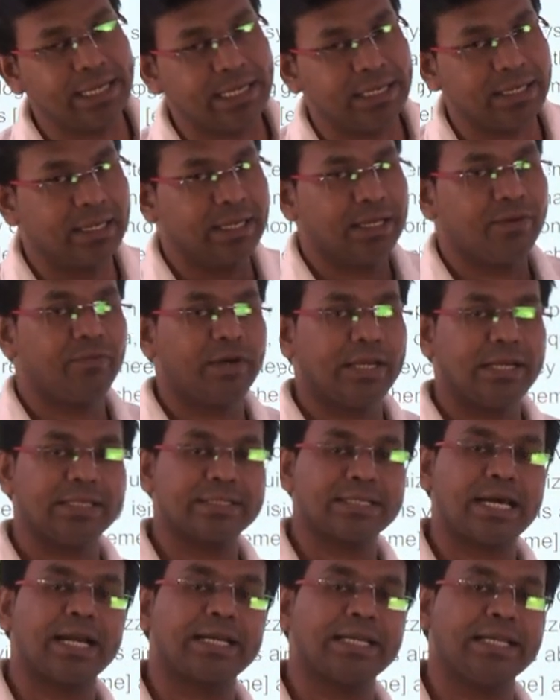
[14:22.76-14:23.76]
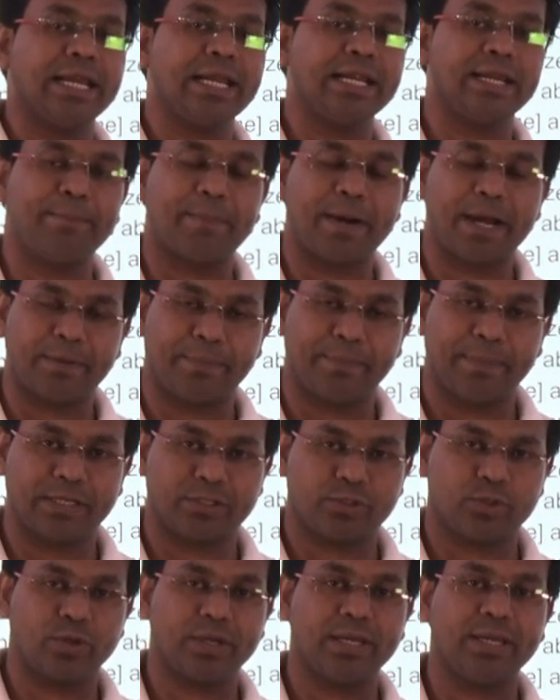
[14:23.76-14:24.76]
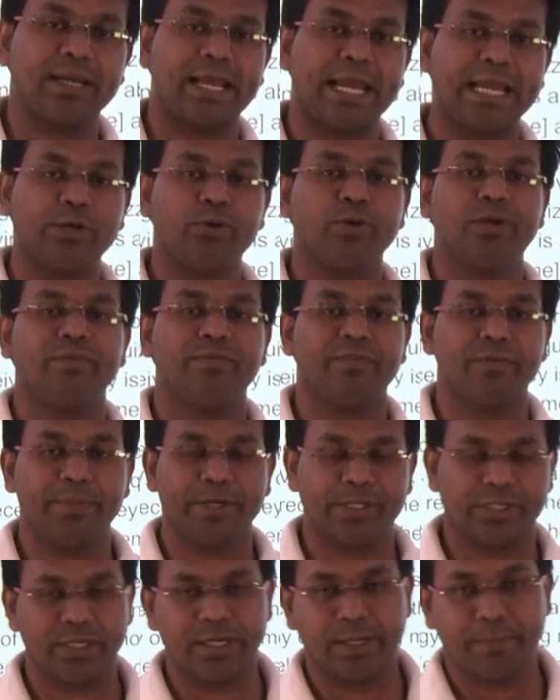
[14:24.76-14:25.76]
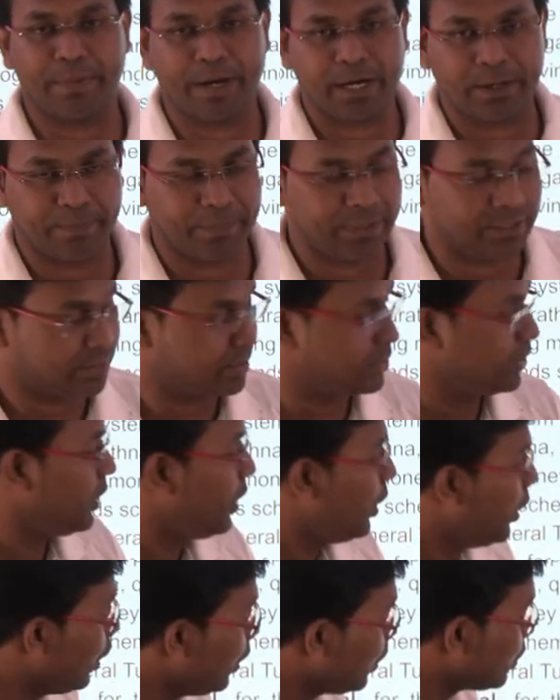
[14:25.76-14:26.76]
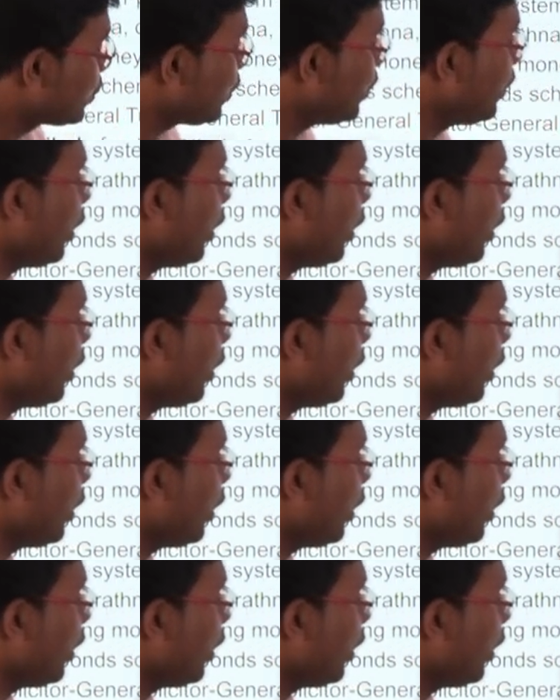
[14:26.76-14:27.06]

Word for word: in various RTI departments, okay, right to information departments. So a